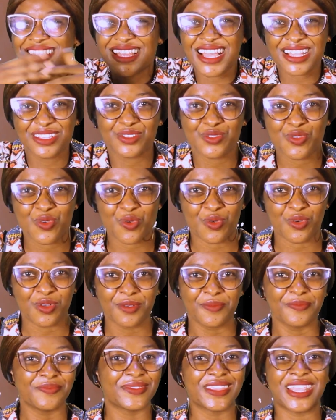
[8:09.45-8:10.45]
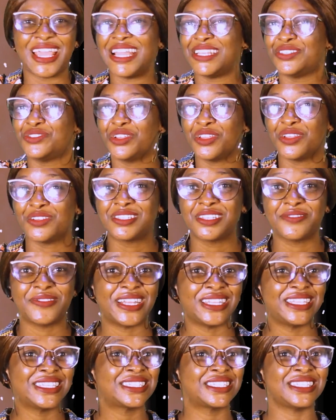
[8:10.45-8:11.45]
That's all. Enjoy yourself.
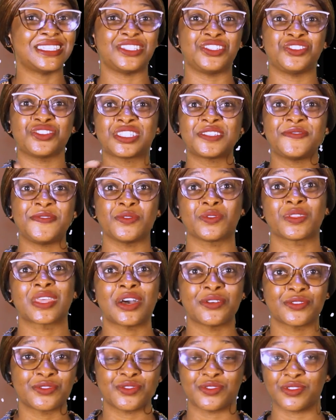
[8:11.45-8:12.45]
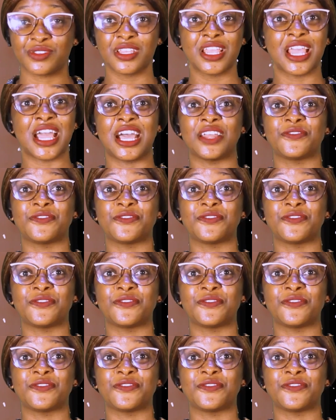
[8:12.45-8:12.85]
And this thing is just few thousands.